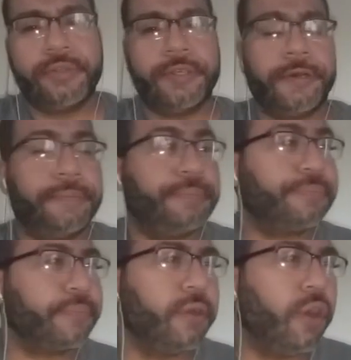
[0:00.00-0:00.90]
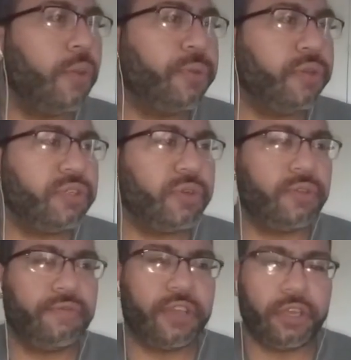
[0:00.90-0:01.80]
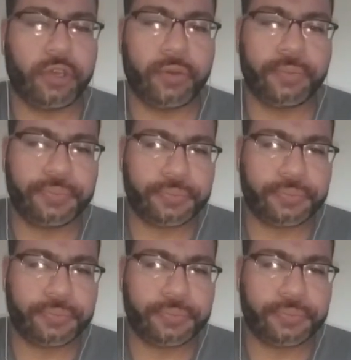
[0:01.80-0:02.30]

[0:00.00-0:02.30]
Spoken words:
So, hope you enjoyed the video.